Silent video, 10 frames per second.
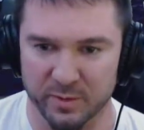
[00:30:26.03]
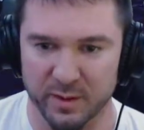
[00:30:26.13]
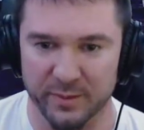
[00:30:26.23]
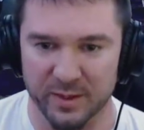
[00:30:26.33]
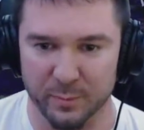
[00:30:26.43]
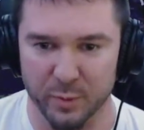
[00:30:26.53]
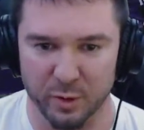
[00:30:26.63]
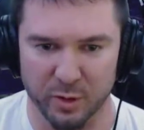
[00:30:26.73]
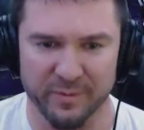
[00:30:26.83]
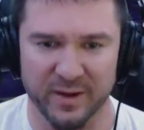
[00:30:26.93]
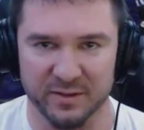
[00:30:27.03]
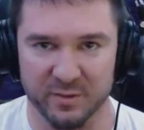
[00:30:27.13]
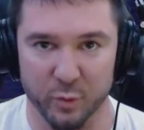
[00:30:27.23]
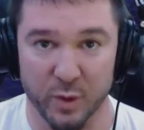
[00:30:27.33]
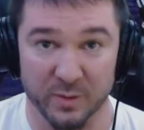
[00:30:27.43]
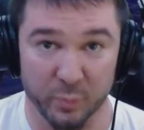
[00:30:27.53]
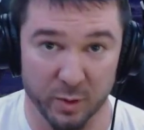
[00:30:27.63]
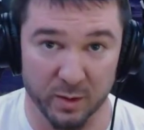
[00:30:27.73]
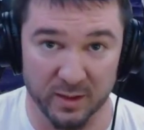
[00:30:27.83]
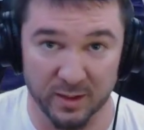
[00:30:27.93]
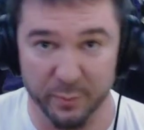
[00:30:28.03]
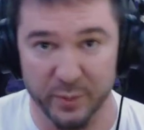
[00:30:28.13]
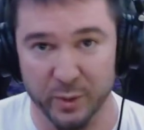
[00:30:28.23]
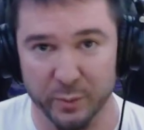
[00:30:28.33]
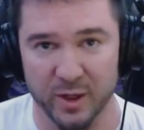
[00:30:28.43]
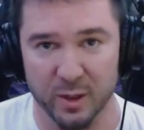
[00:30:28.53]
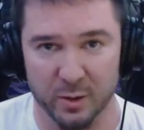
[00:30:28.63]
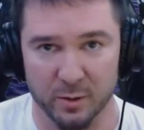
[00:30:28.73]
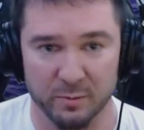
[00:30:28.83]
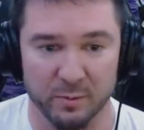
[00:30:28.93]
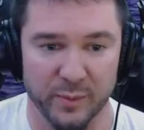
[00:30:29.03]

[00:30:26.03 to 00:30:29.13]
I mean, the more invasive ones were the bone marrow